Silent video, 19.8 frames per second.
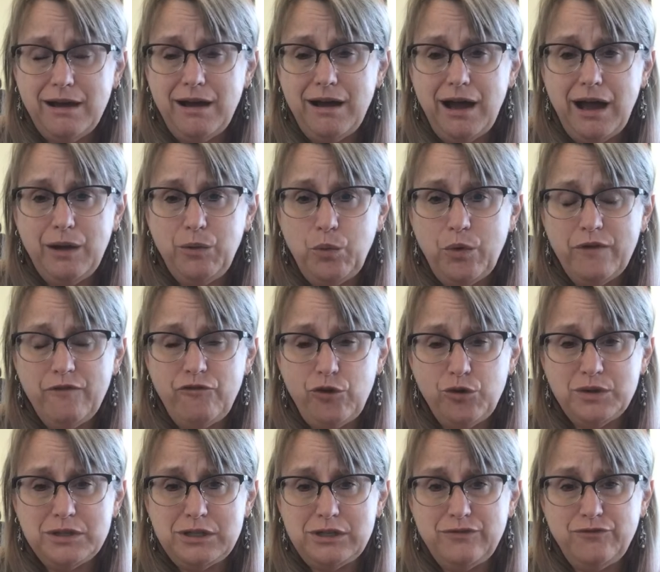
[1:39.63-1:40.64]
I want
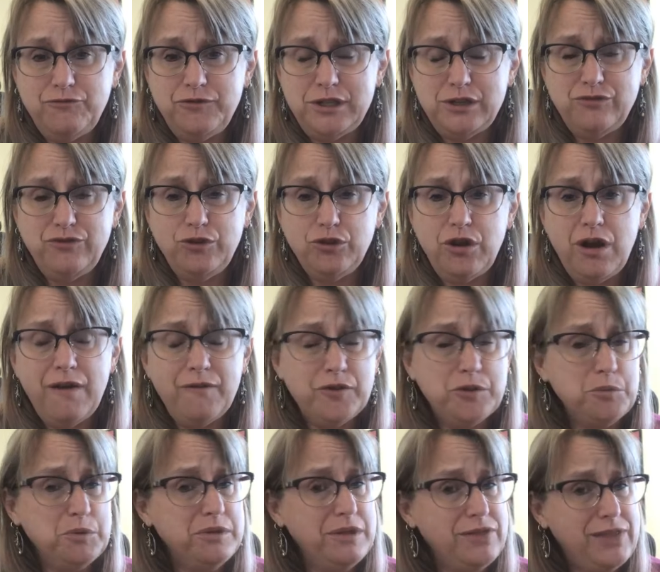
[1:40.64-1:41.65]
folks to feel
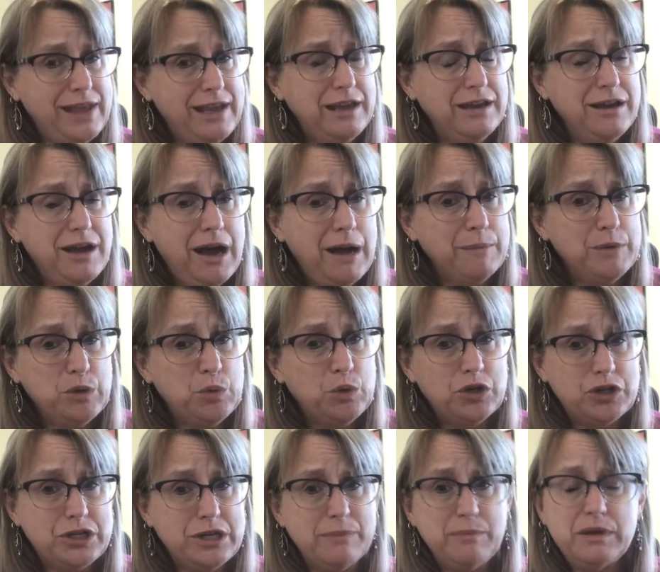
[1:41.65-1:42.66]
comfortable that they can come to
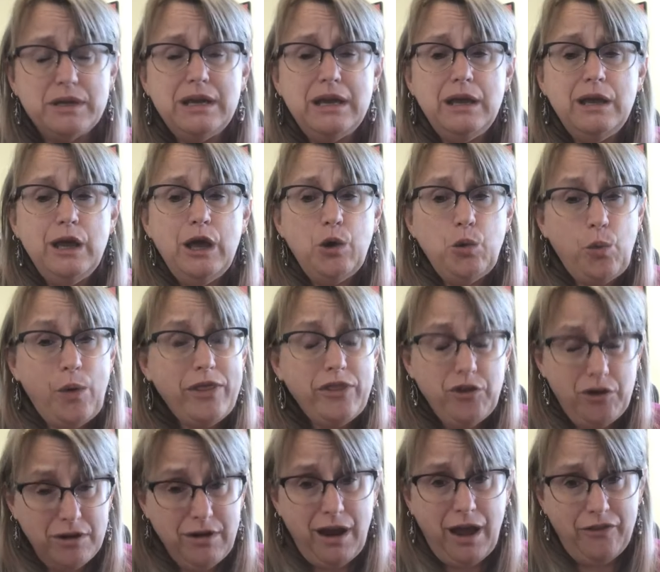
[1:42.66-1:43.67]
worship
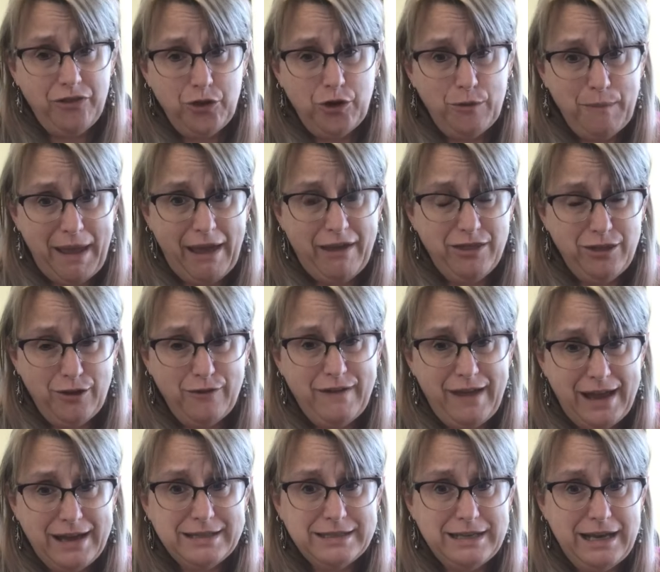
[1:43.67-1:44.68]
whether or not they're
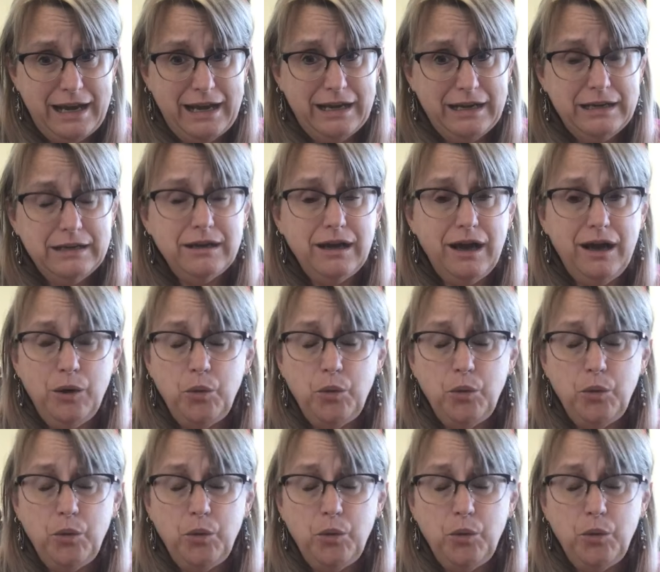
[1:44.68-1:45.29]
vaccinated.